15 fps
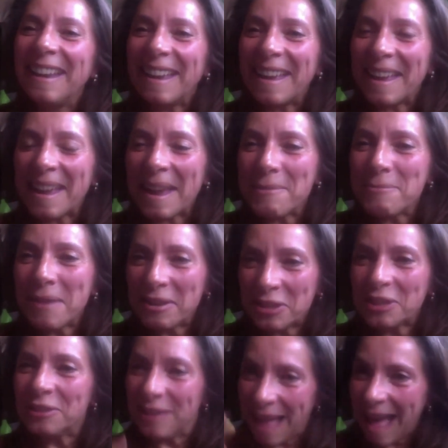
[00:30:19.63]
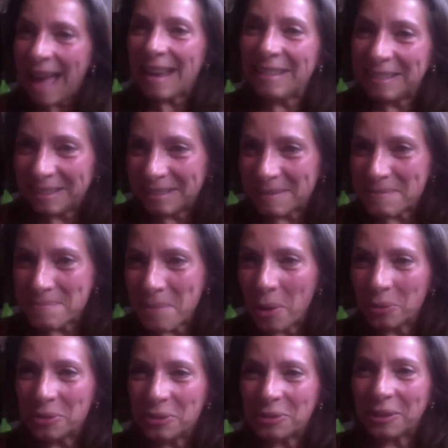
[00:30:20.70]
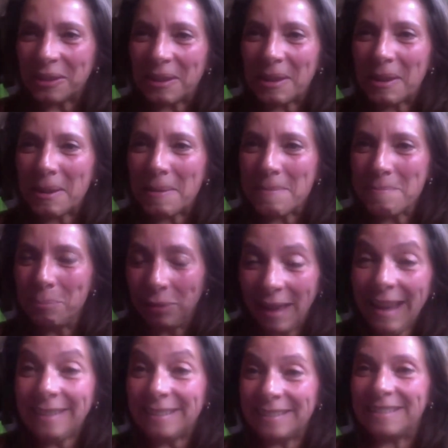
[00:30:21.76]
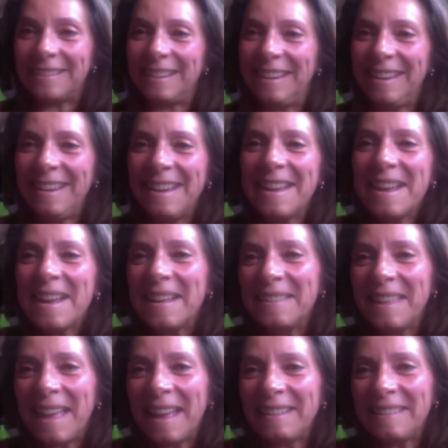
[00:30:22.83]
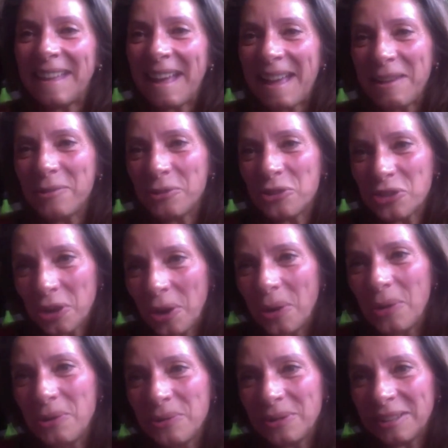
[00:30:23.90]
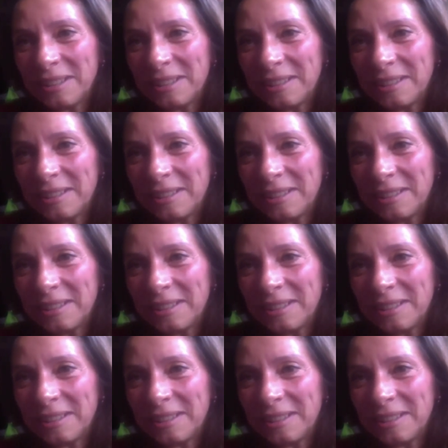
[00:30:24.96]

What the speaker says: And when she lied most blatantly, then I could show